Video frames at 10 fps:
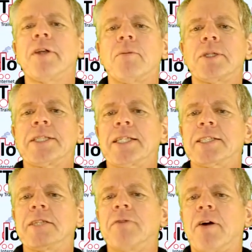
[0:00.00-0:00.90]
number
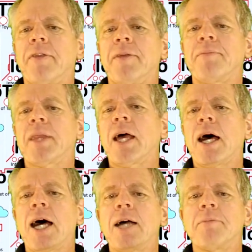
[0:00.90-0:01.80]
sixty-one,
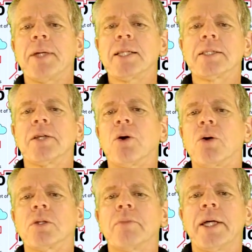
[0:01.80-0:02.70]
I built an
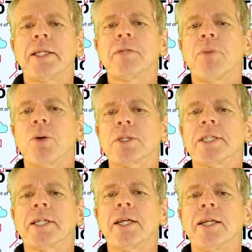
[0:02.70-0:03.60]
automated block
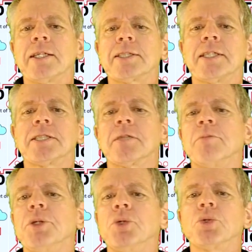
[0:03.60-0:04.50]
signaling
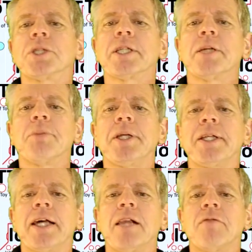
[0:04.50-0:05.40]
system using the B
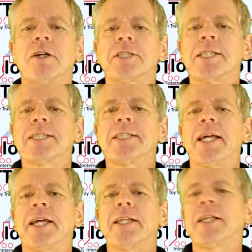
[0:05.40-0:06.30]
D L one
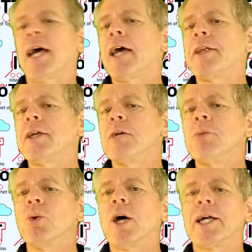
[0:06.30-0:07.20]
sixty-eight and a
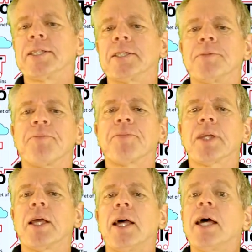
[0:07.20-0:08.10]
BlueHat.
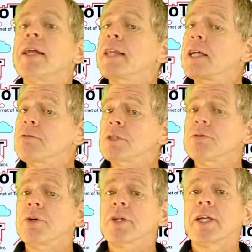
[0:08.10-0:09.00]
That was
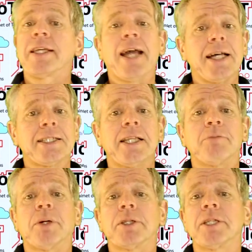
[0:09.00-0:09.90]
working nicely,
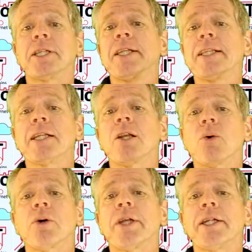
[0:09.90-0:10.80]
but it needed
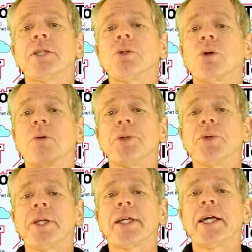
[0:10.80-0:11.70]
LocoNet to
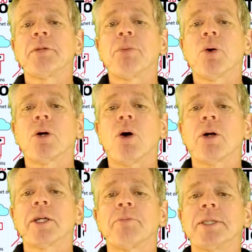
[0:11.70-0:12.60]
communicate block
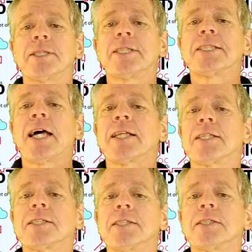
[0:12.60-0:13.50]
occupancy
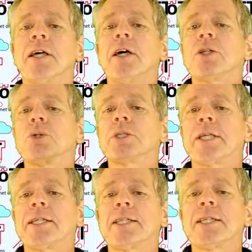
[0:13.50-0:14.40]
statuses to
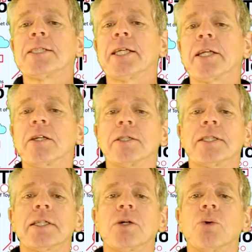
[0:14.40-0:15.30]
set the signals
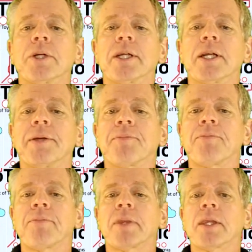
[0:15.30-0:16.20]
accordingly.
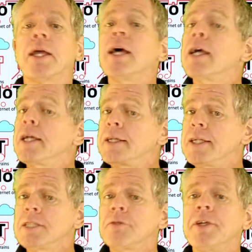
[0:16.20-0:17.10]
In
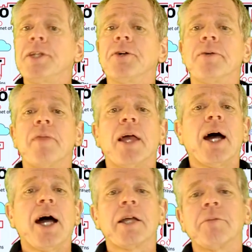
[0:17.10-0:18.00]
this video,
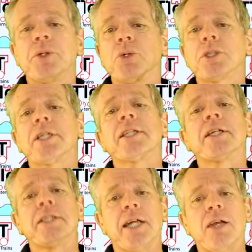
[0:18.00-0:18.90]
I am using the
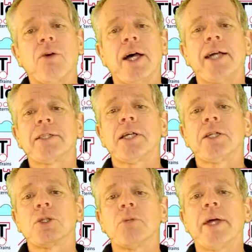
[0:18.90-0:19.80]
YellowHat
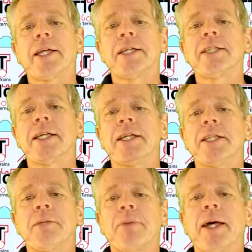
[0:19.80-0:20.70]
to make it
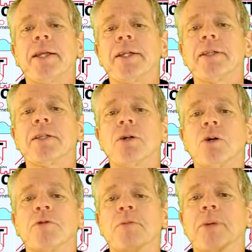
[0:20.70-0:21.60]
independent
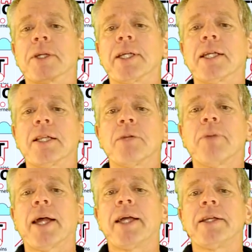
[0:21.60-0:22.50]
of a particular
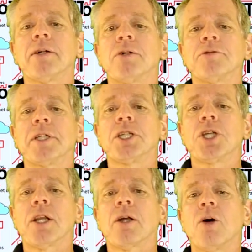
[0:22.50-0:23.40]
brand of
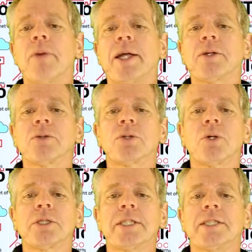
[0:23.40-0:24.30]
digital command
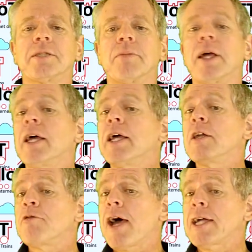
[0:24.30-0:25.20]
control system.
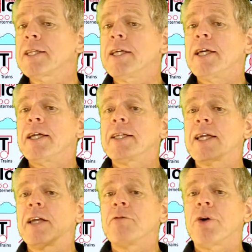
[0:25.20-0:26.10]
In fact, it
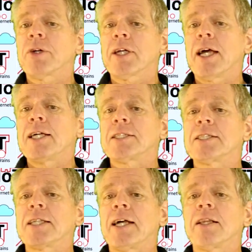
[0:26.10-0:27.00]
can work as a
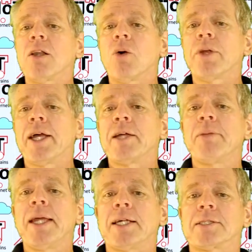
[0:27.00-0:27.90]
standalone A
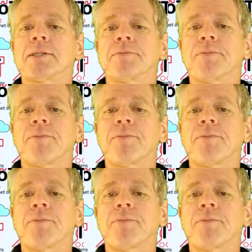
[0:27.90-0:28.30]
B S.